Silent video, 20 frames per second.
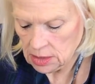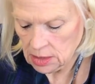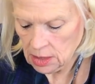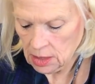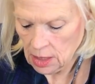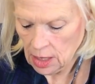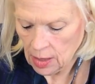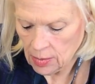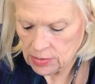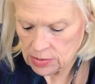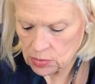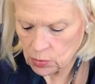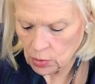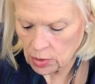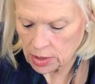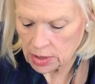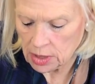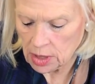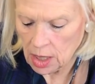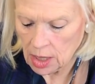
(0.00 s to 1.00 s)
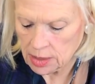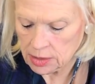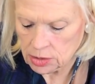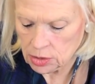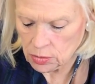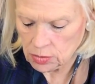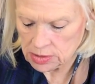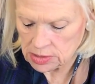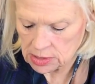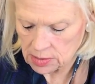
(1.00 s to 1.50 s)
I was working on
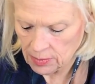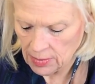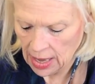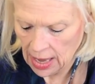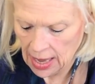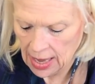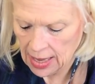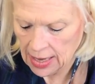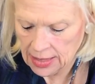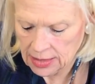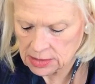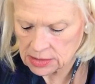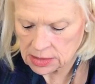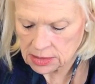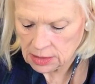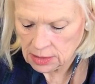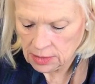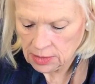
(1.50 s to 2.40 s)
doing some eggs.